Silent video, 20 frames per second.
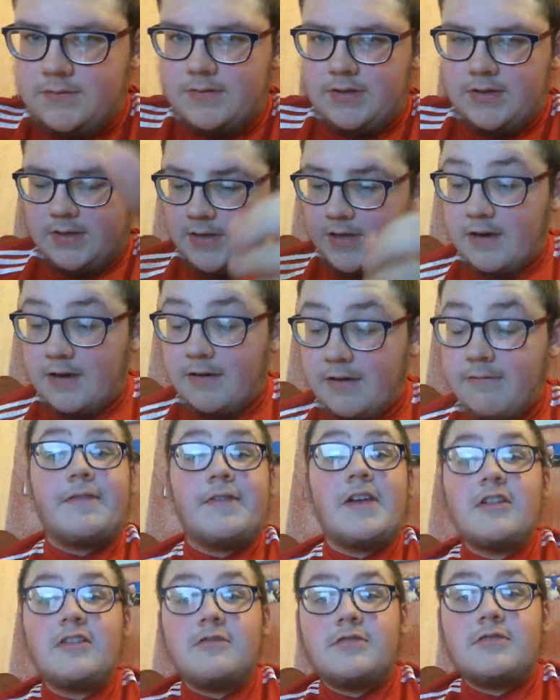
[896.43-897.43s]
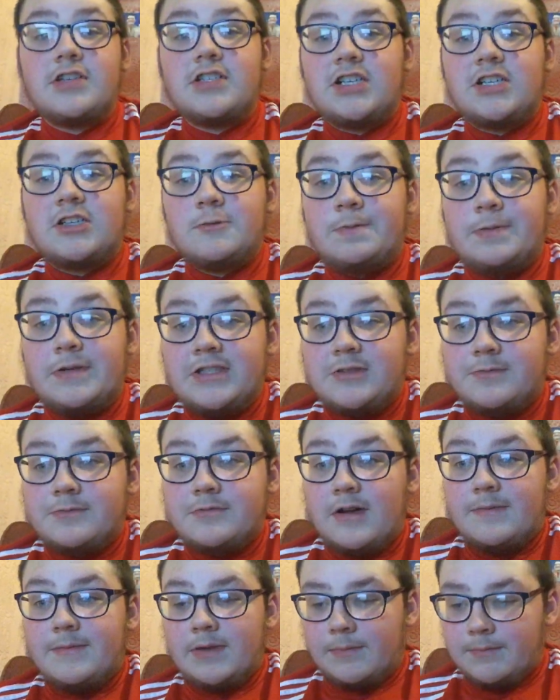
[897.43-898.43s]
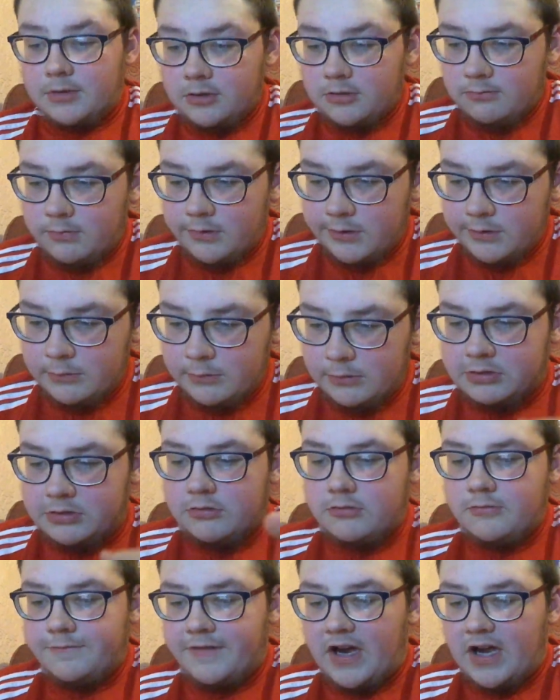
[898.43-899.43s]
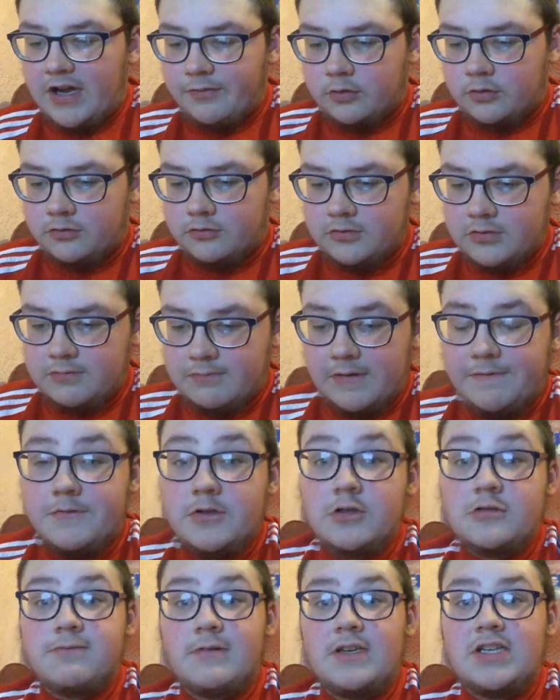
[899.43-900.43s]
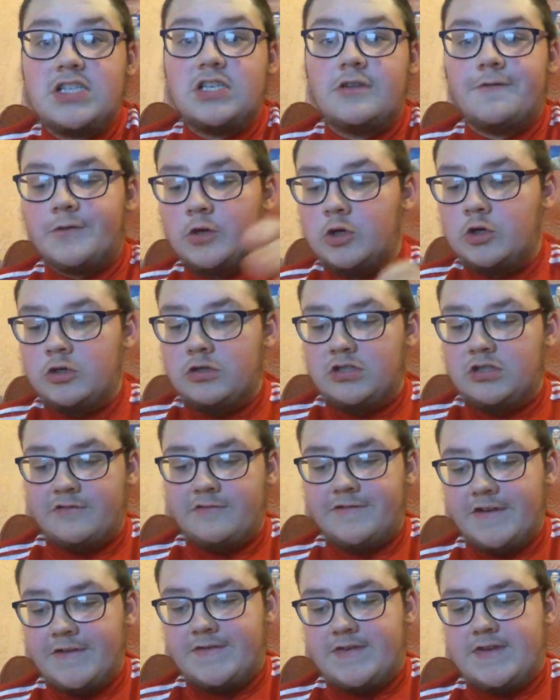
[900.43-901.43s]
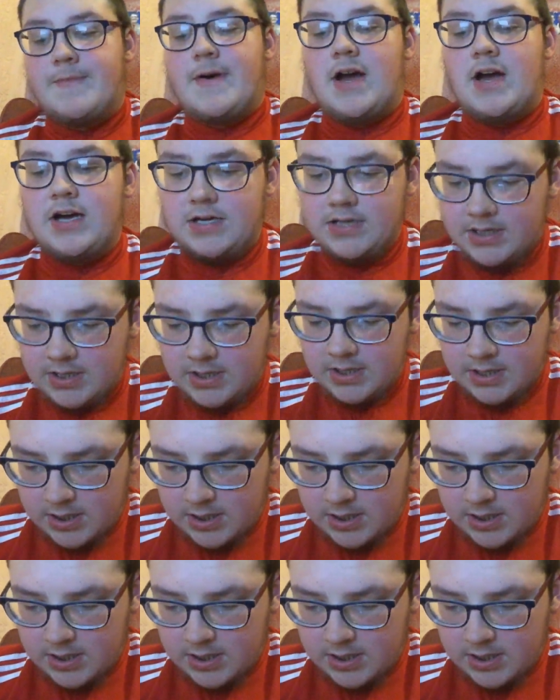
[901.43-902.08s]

Right. Anyway, if you are new to the channel, please subscribe down below. One more to 500. We've just reached the 450 mark.